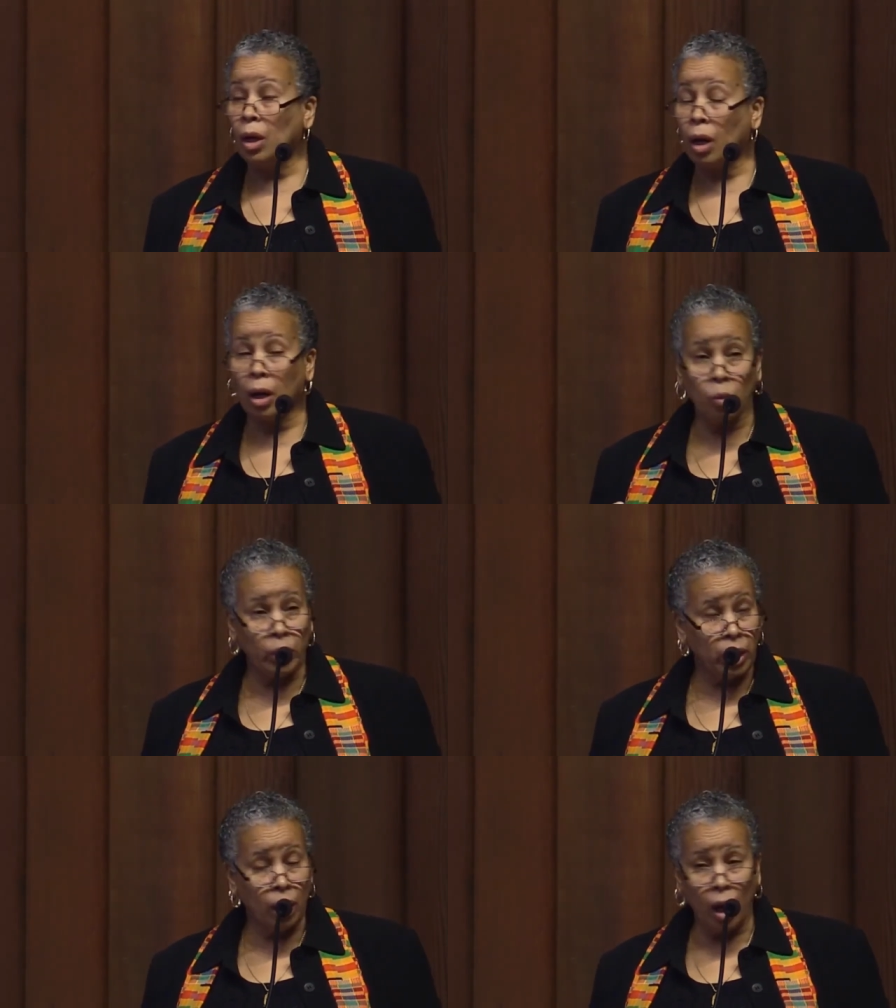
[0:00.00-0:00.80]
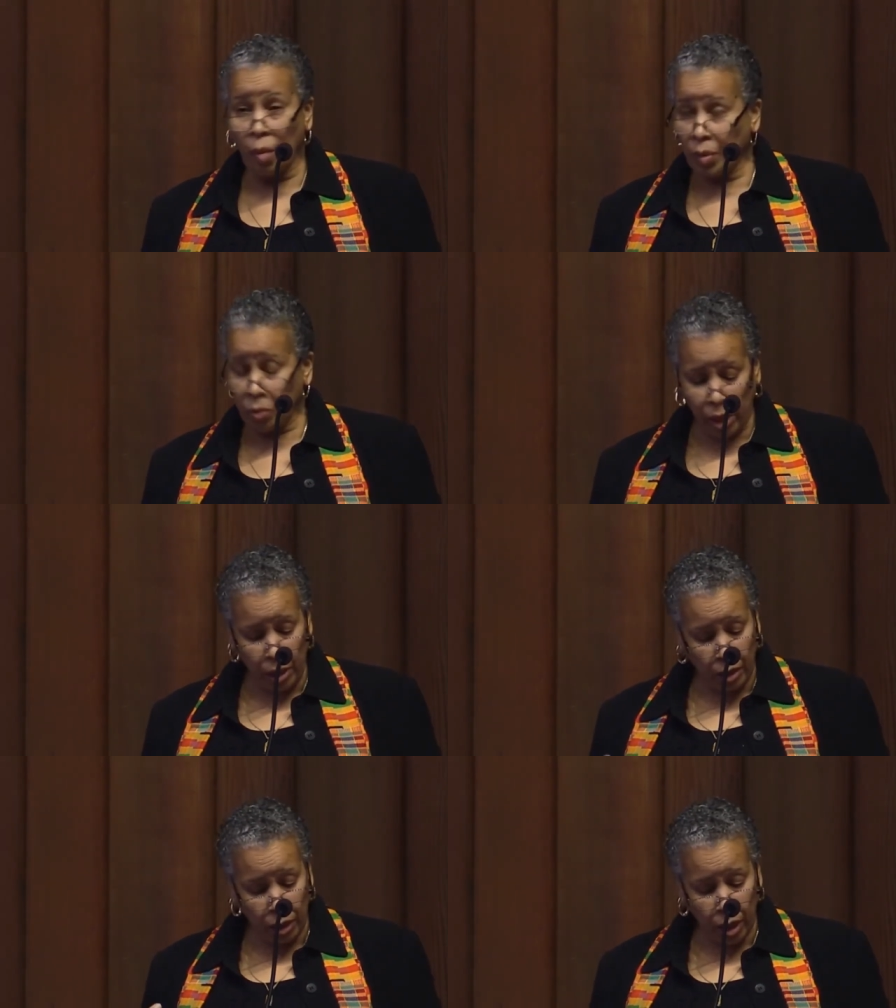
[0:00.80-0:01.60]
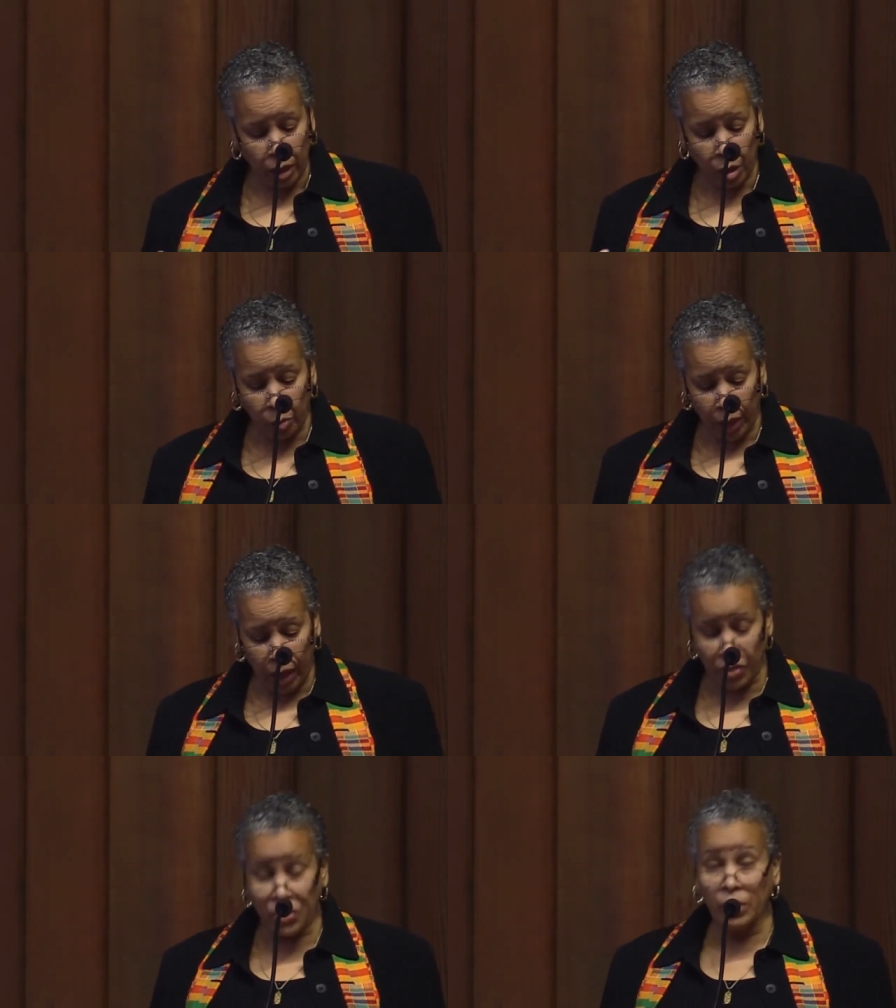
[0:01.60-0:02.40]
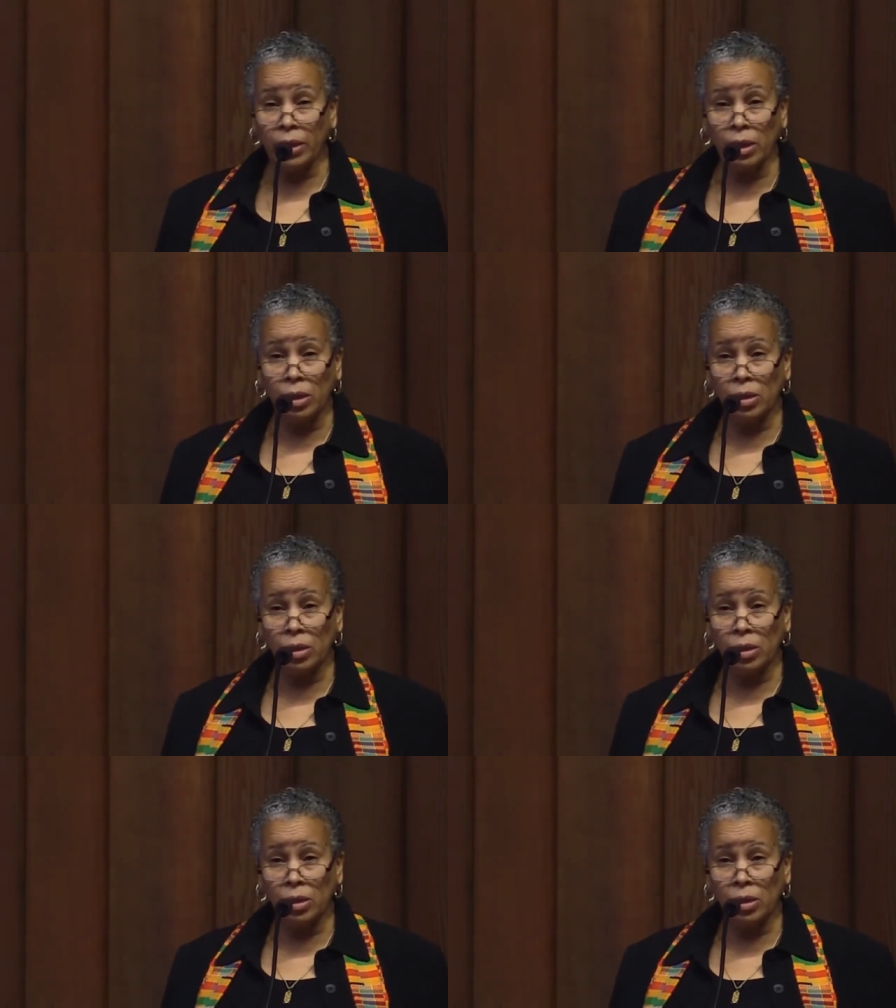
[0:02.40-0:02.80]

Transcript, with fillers: Are we operating at capacity?